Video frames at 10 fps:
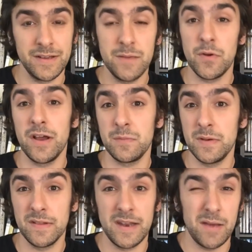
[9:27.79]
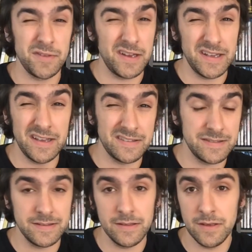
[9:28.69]
keep your eyes peeled on Amazon, I
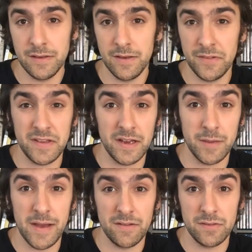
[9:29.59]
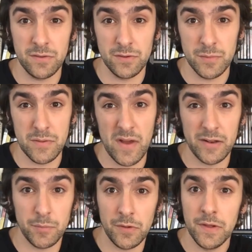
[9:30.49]
guess, if it's going to come out soon to be
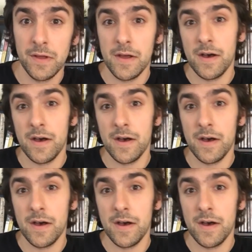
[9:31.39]
rentable.